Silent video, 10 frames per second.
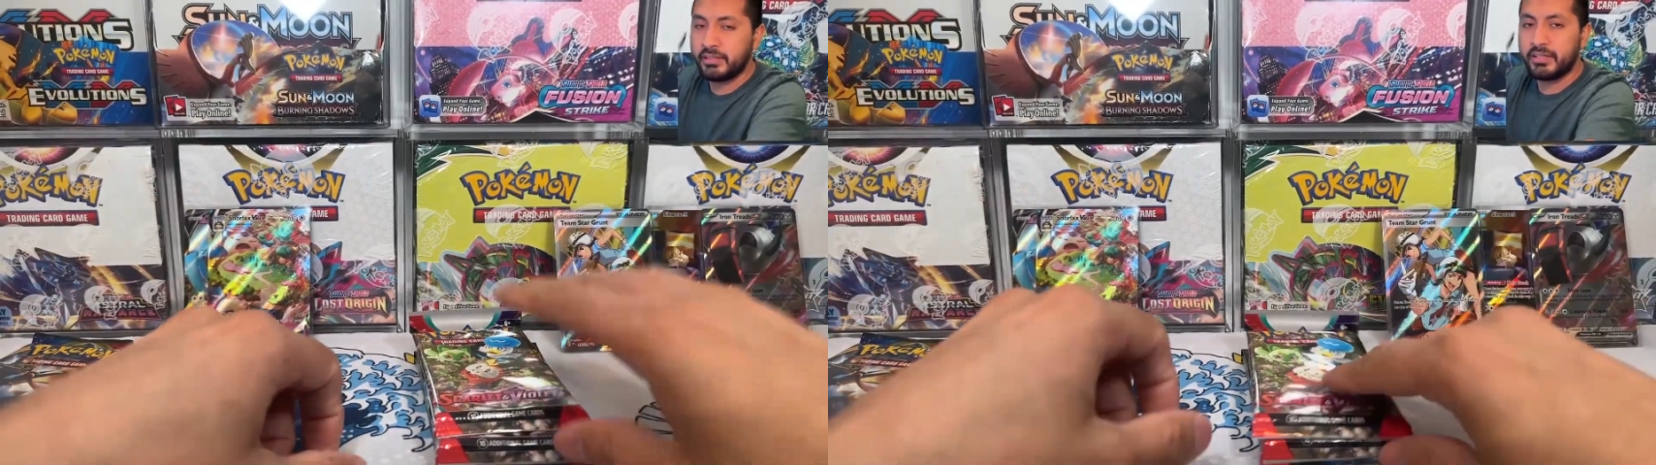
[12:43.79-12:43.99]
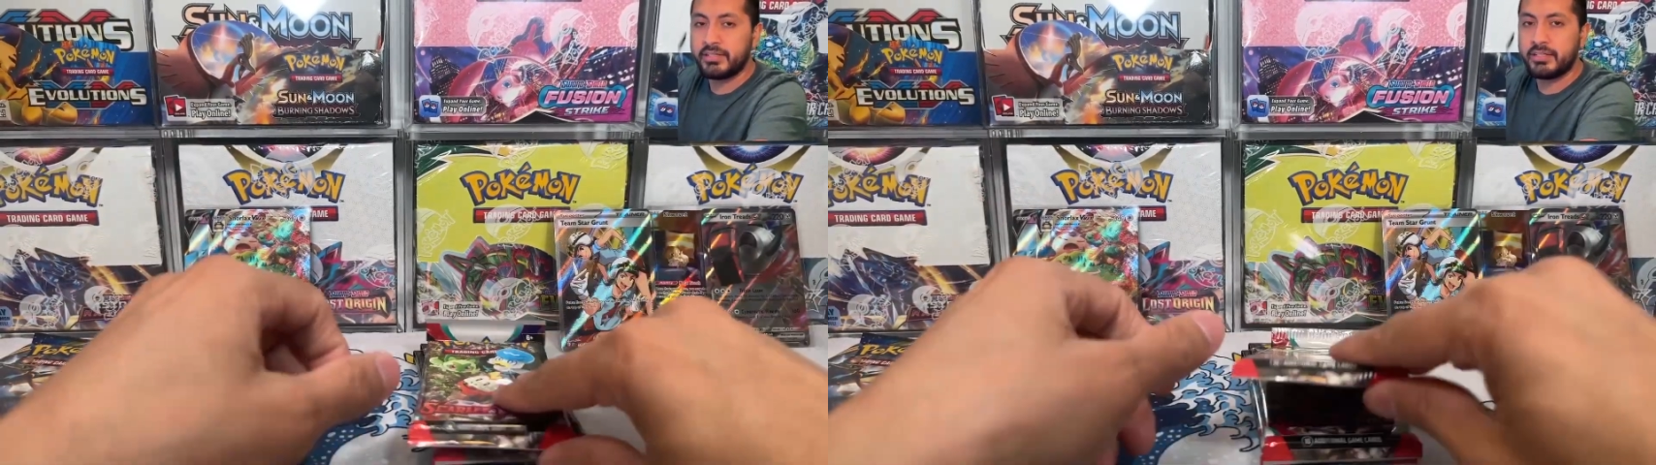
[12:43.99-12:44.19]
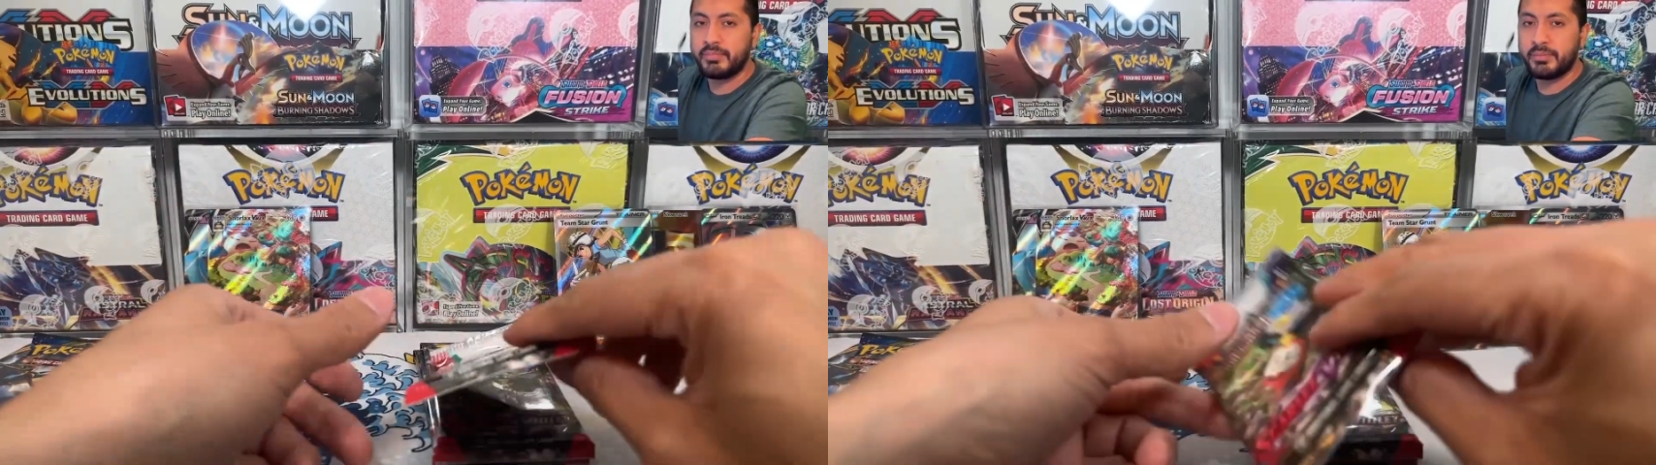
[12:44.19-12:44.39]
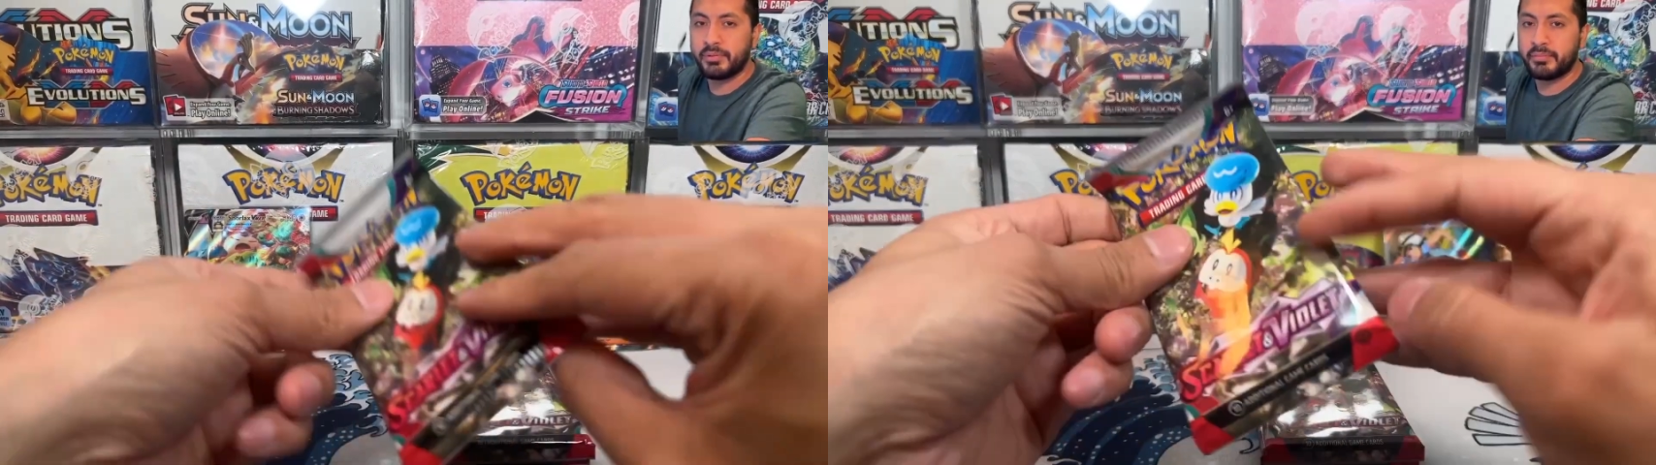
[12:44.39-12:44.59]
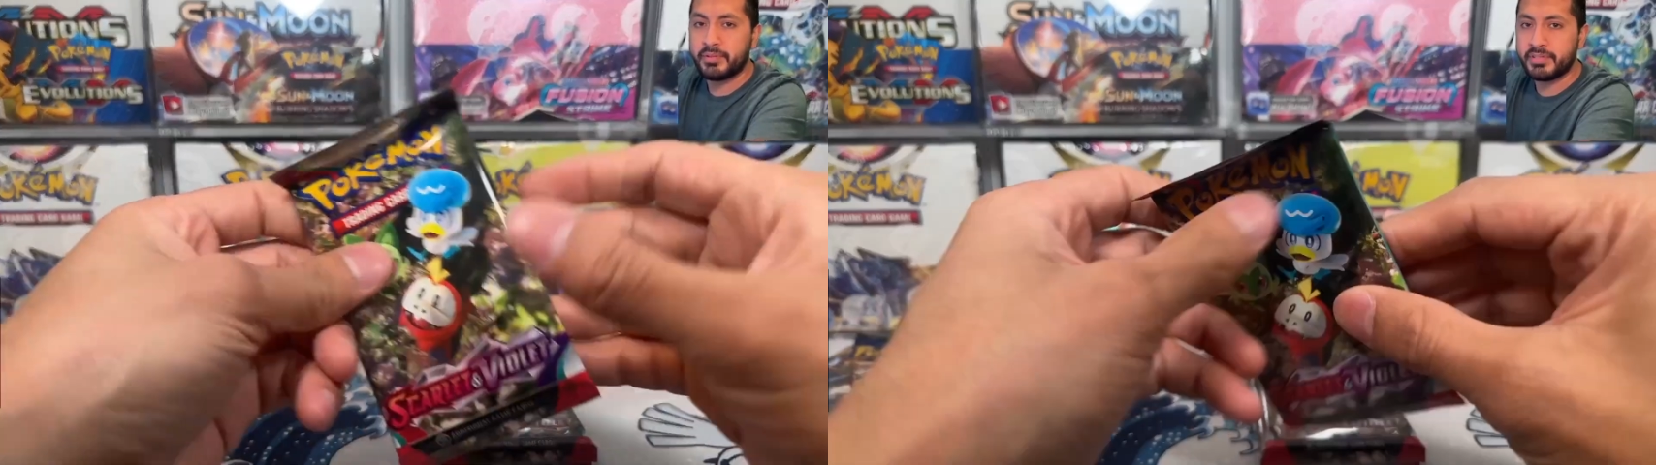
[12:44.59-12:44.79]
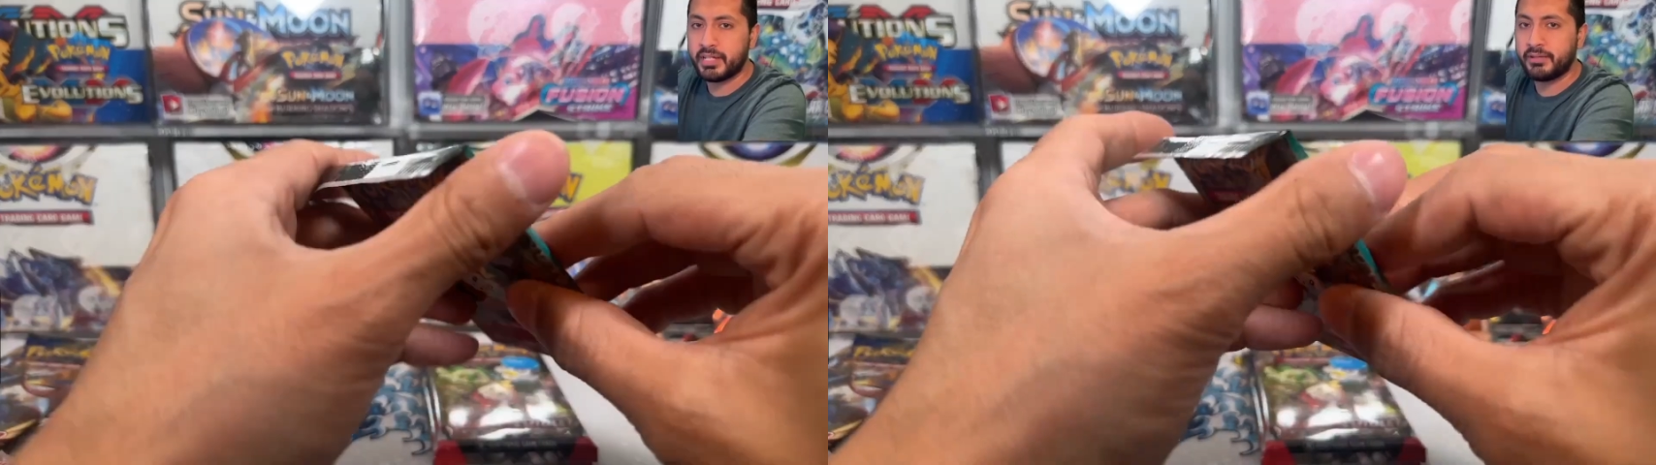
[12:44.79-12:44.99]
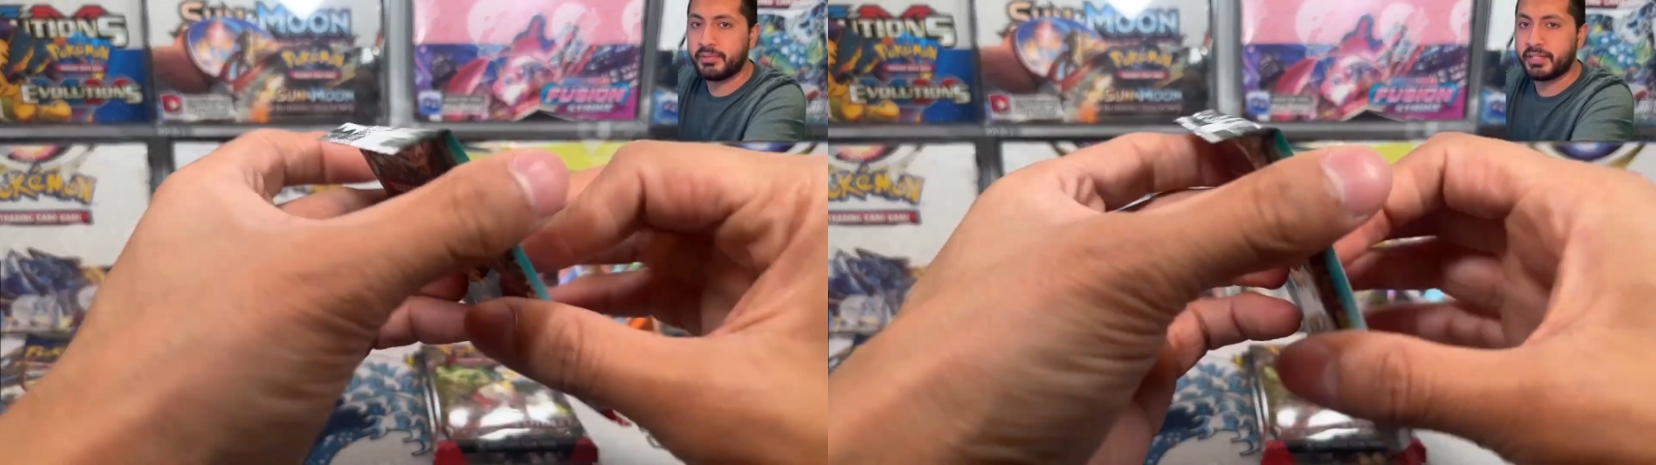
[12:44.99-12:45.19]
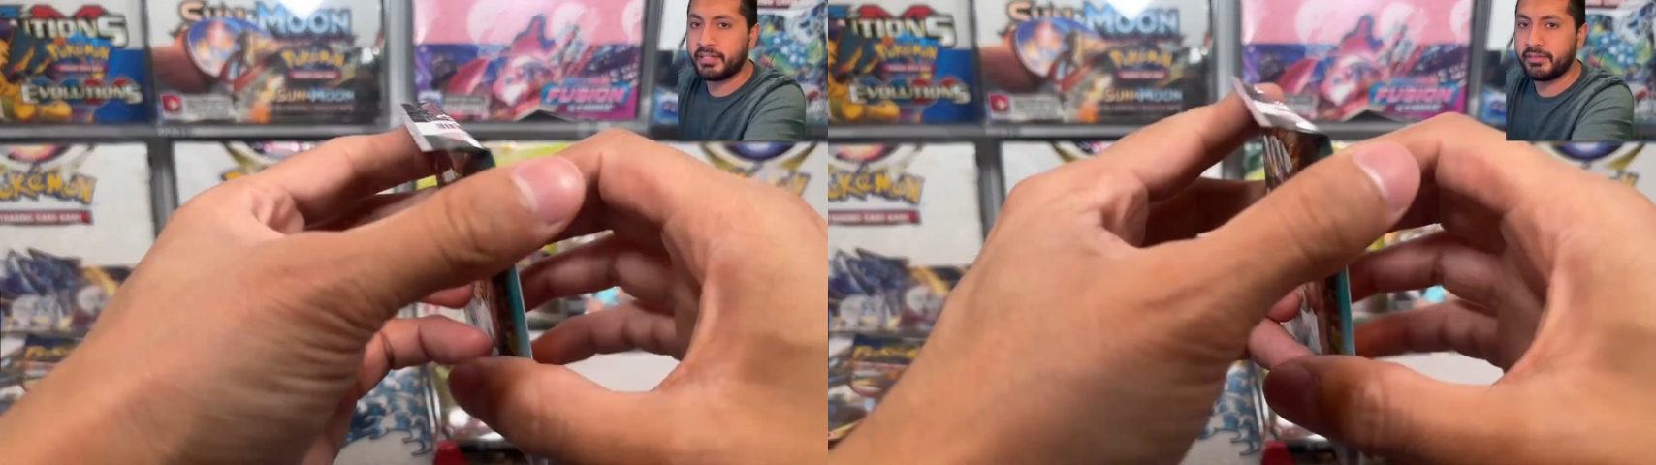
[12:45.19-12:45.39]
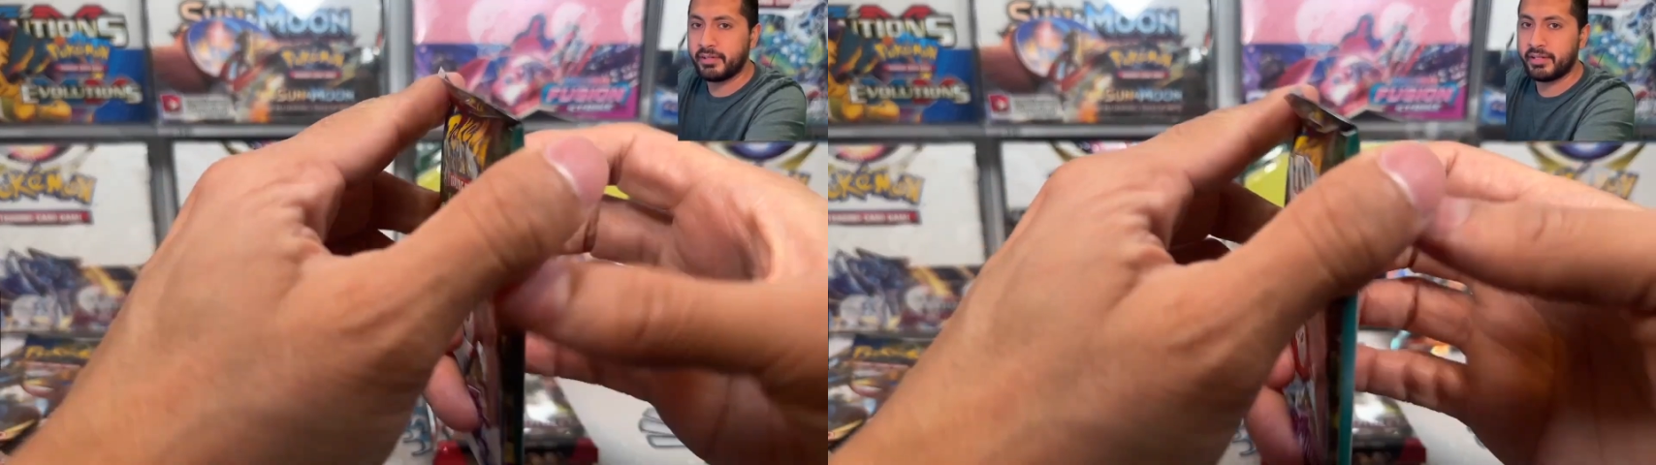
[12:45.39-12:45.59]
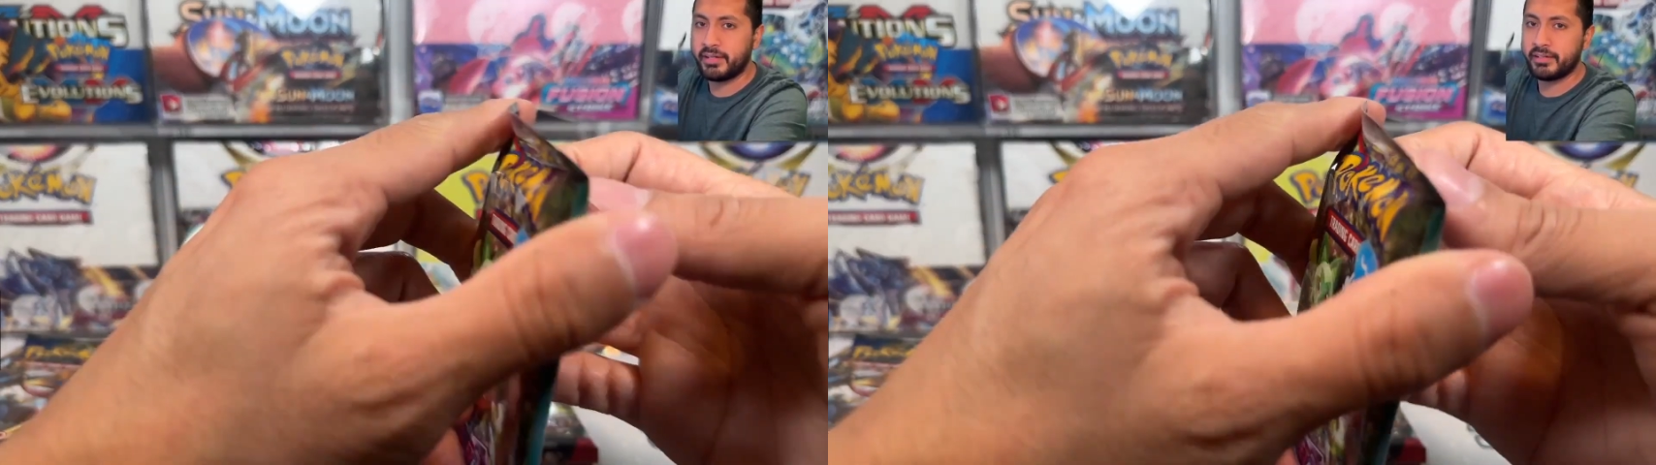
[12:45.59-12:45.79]
ETB promos that I want to get
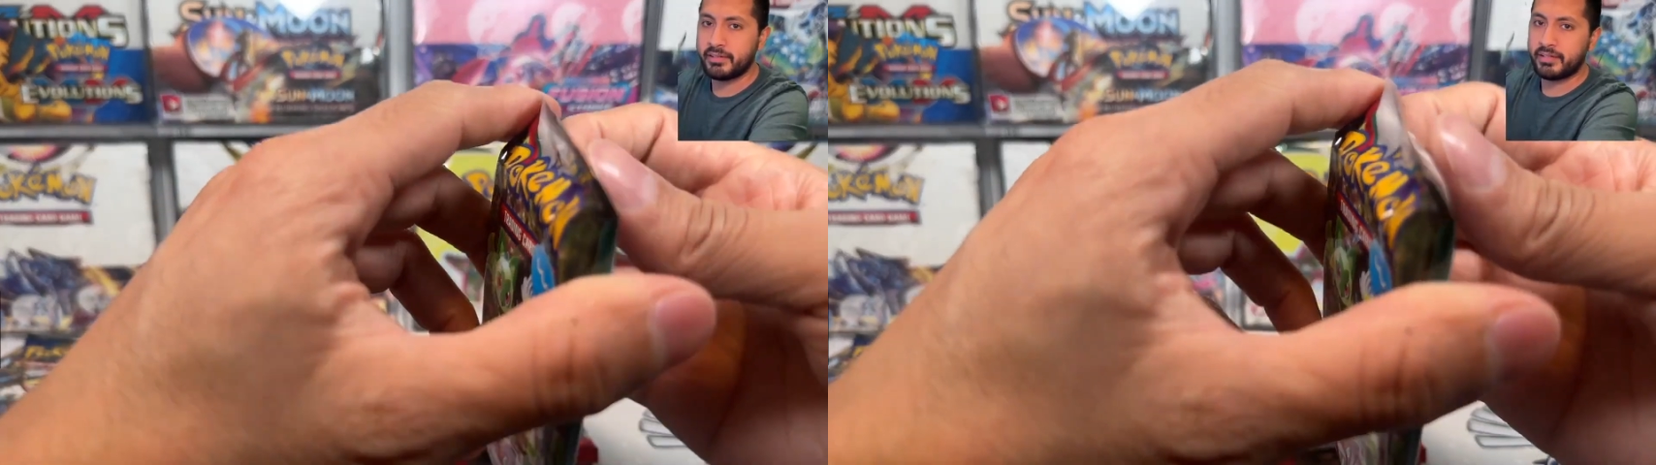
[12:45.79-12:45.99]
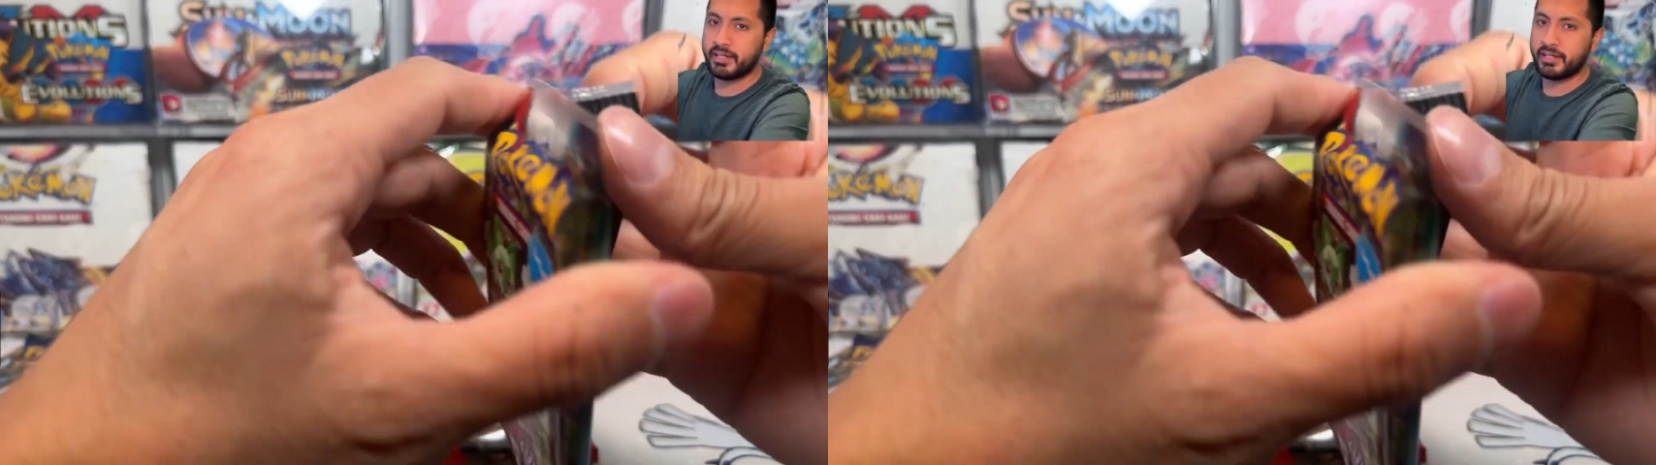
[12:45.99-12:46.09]
graded. I